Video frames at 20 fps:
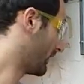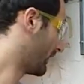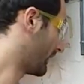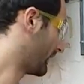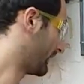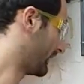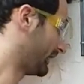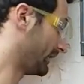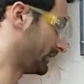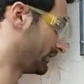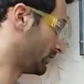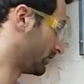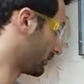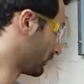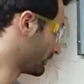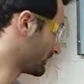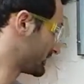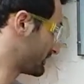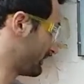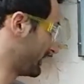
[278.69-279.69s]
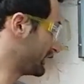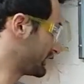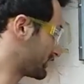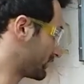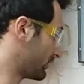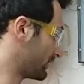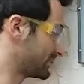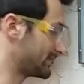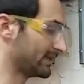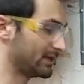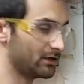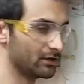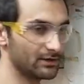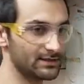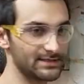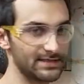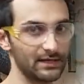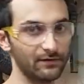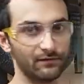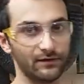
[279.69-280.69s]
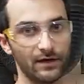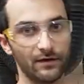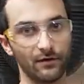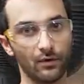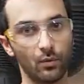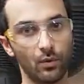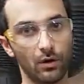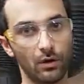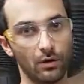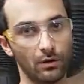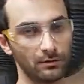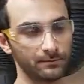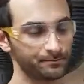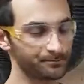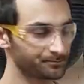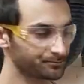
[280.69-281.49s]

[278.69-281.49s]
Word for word: uh, in your own space or it's secured safely on the wall.